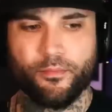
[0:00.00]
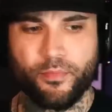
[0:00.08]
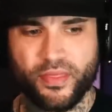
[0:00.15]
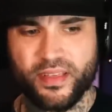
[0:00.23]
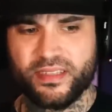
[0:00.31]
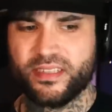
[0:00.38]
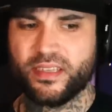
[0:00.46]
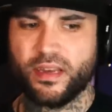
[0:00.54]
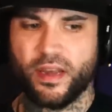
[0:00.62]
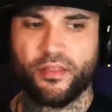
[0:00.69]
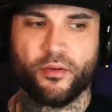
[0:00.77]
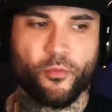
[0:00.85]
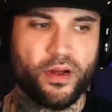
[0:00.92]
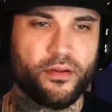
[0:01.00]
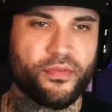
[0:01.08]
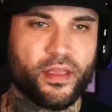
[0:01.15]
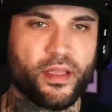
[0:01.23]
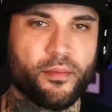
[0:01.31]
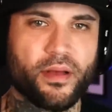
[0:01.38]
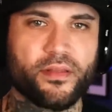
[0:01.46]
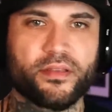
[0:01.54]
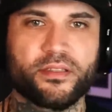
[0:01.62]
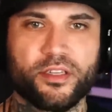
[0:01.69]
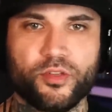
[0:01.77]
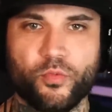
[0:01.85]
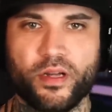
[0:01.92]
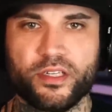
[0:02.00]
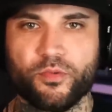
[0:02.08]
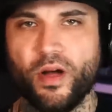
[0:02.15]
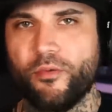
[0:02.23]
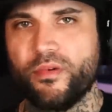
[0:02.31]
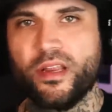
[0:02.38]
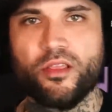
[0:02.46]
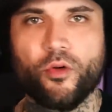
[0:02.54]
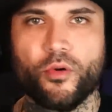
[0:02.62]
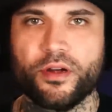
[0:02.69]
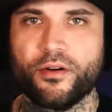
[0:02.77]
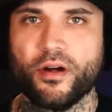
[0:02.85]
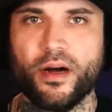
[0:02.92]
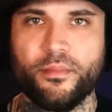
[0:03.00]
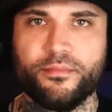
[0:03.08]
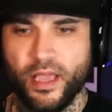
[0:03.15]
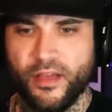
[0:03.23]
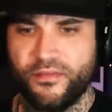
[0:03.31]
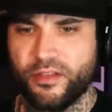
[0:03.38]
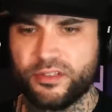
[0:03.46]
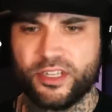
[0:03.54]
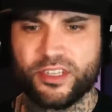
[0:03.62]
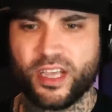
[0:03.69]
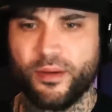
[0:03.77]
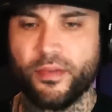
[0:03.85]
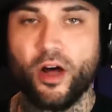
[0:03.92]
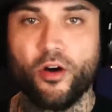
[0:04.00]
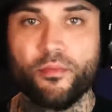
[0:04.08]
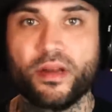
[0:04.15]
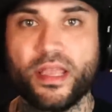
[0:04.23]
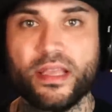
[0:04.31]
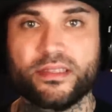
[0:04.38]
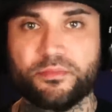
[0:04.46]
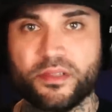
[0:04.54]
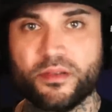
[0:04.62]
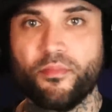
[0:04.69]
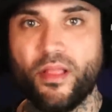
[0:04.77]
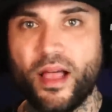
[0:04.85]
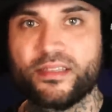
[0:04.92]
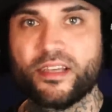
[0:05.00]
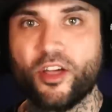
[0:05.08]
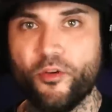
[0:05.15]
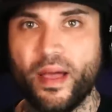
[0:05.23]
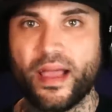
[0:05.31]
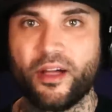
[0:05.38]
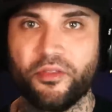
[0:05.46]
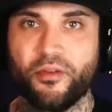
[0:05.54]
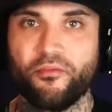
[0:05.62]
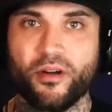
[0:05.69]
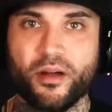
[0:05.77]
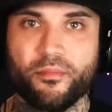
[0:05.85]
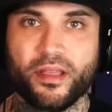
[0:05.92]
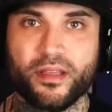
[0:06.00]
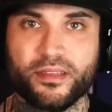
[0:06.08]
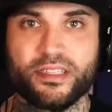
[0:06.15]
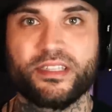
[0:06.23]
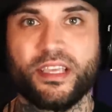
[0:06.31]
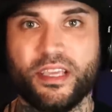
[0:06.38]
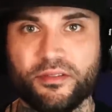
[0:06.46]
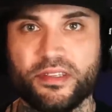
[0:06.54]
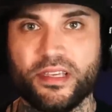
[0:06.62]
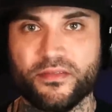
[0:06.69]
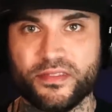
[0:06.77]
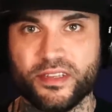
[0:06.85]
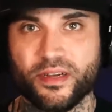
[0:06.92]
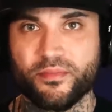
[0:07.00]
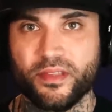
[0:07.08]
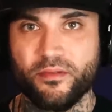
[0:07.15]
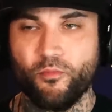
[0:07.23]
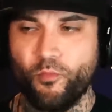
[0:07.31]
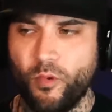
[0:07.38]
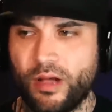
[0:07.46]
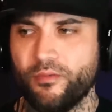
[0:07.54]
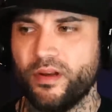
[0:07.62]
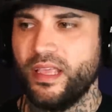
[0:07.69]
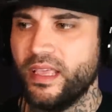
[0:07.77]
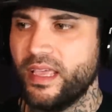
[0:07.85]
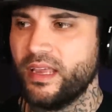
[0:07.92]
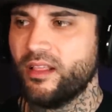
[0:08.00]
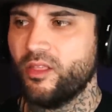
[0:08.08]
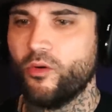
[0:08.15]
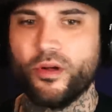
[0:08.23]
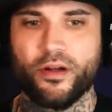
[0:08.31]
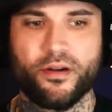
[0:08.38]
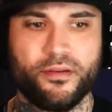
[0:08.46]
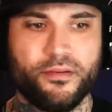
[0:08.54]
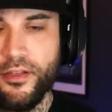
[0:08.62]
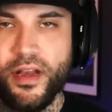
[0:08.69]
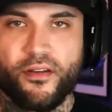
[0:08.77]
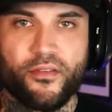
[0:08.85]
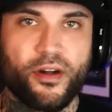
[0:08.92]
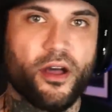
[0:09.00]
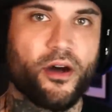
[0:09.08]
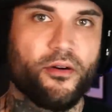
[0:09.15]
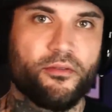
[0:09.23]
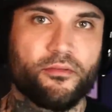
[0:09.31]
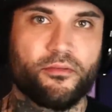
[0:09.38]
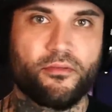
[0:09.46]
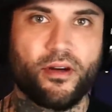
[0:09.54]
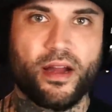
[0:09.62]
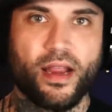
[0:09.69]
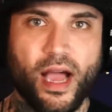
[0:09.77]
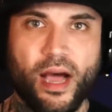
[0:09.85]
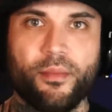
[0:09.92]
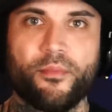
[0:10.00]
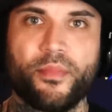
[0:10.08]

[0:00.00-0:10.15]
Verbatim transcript: But this is another weird thing about the situation. Why would he lawyer up? If he was just coming home to get some supplies and go back on the run because he's guilty of something, why would he get a lawyer? You never know. Right? I'm a